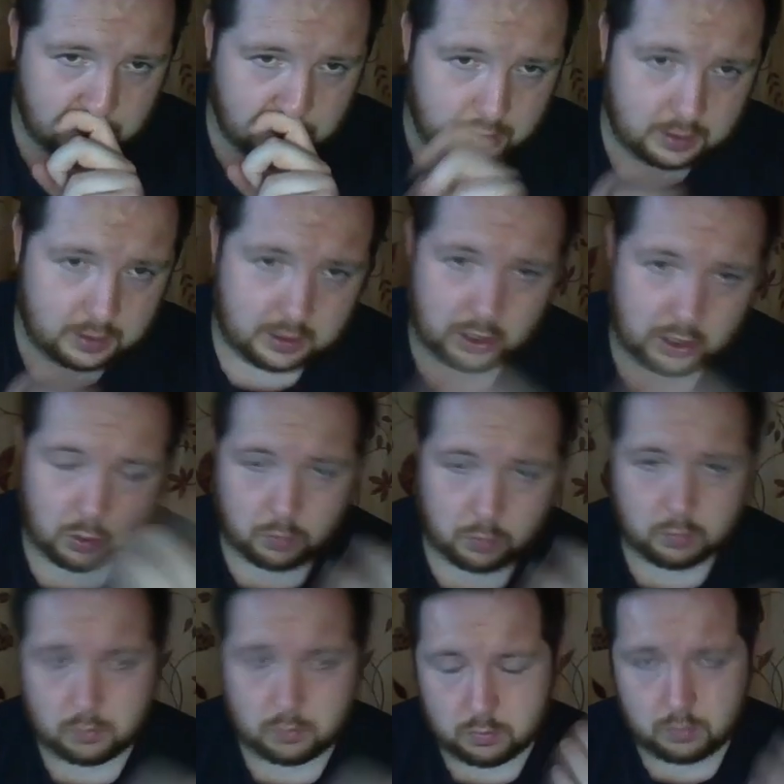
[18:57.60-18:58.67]

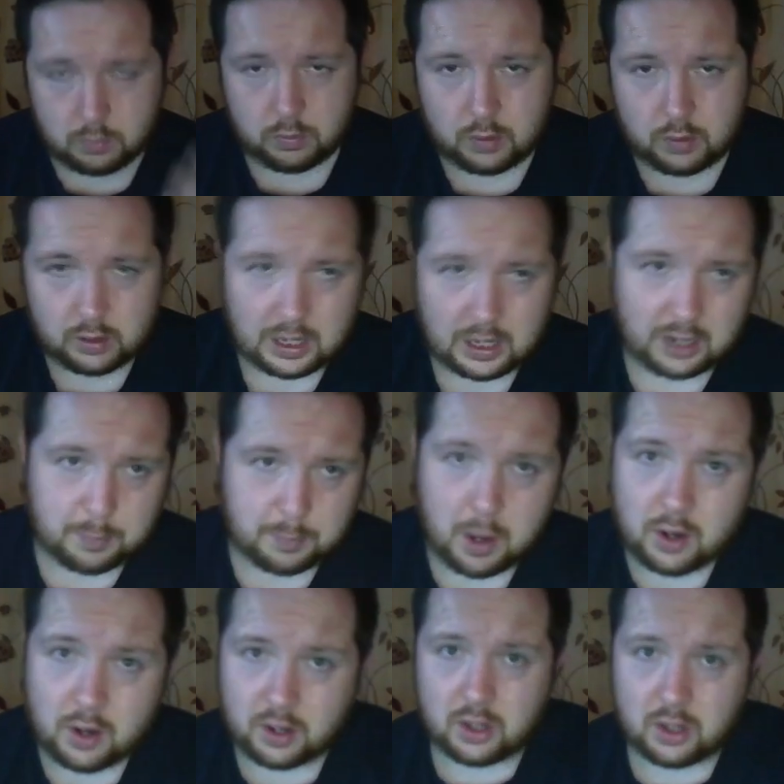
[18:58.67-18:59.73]
that is
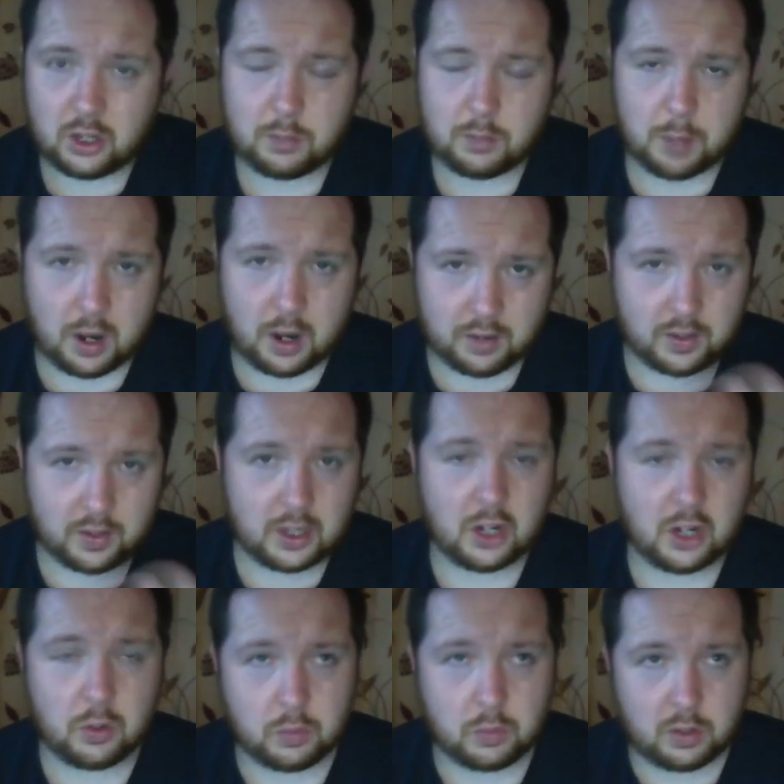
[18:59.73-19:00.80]
part of it.
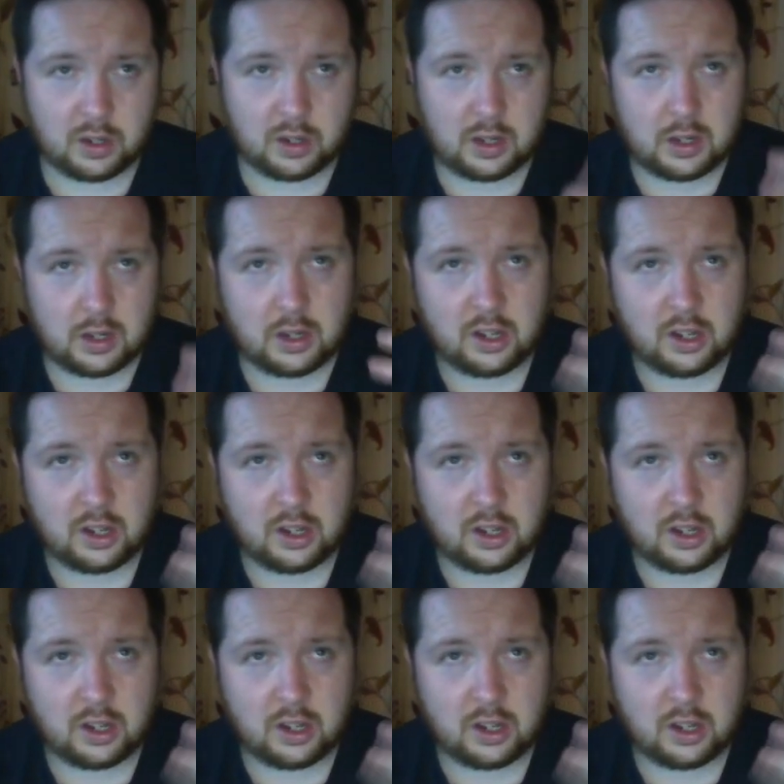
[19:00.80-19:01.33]
It's a